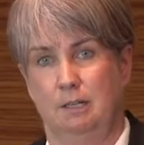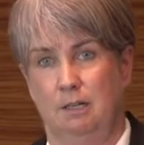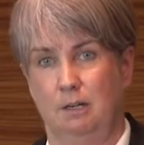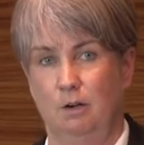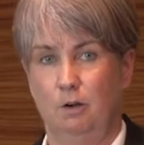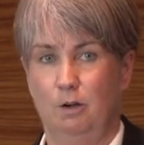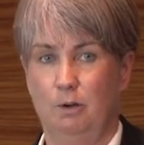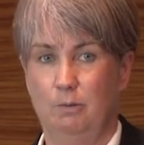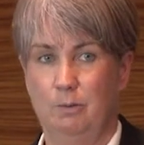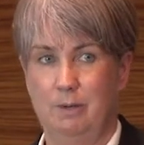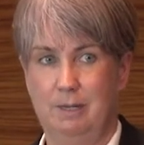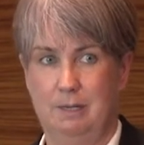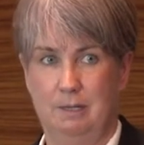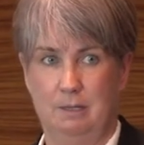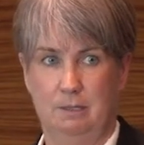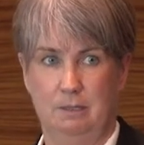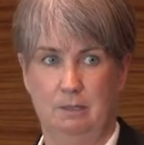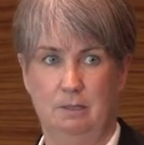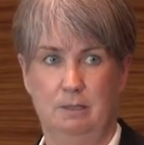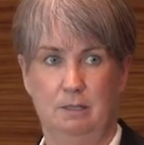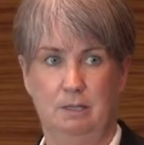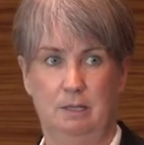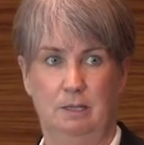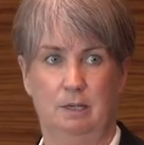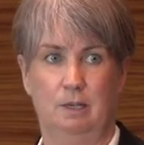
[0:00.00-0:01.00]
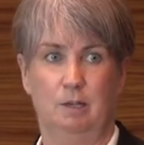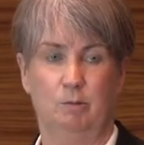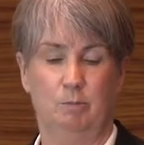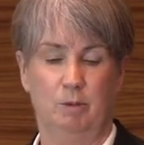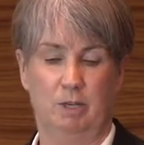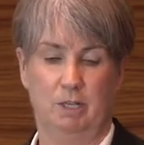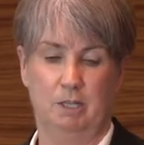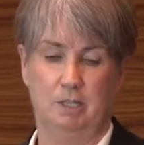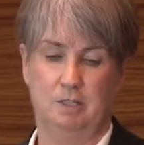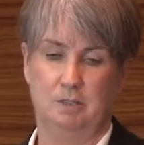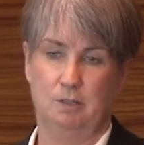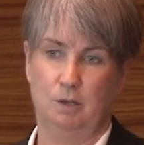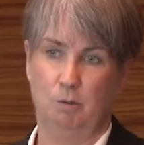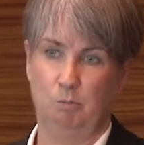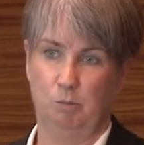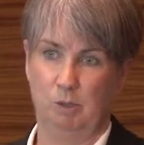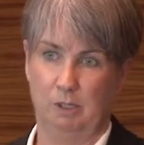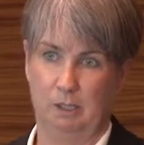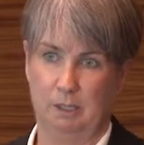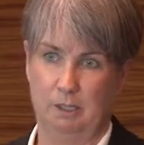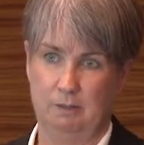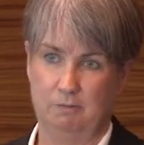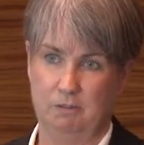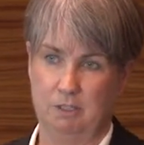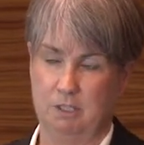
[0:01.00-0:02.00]
I went in there because I
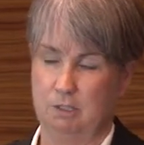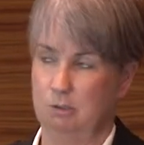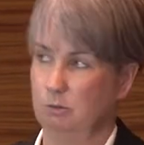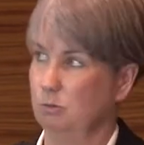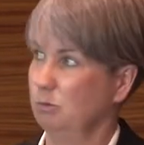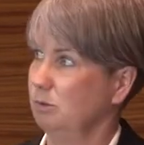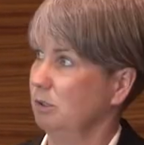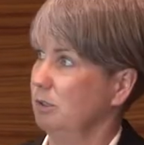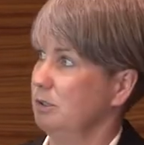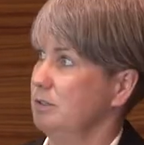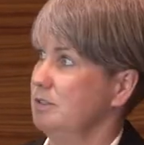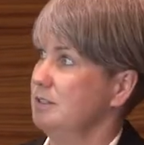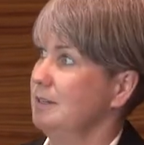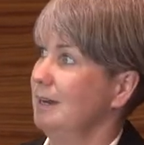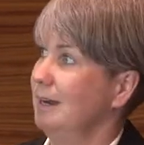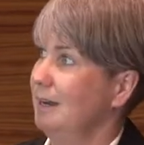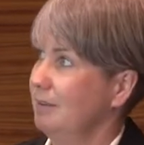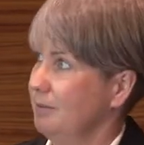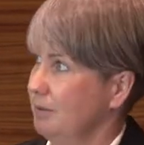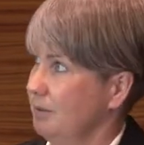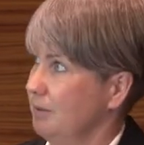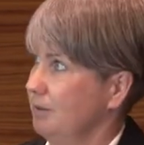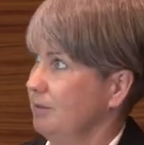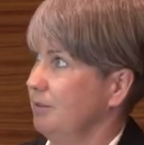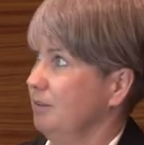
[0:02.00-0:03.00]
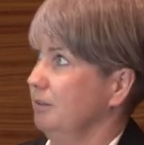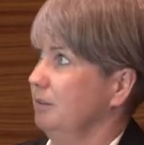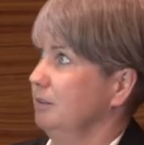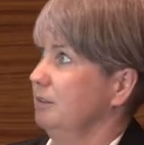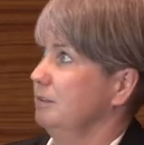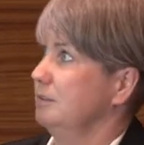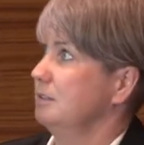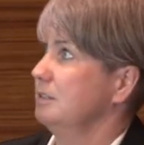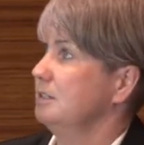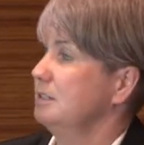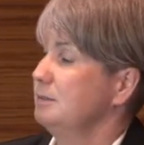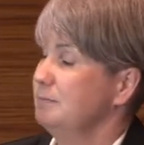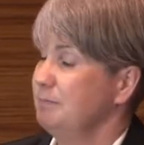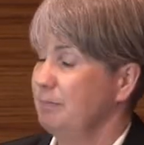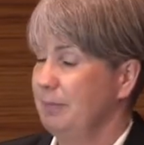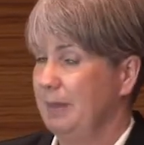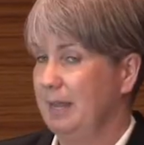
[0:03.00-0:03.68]
believed in all those other things.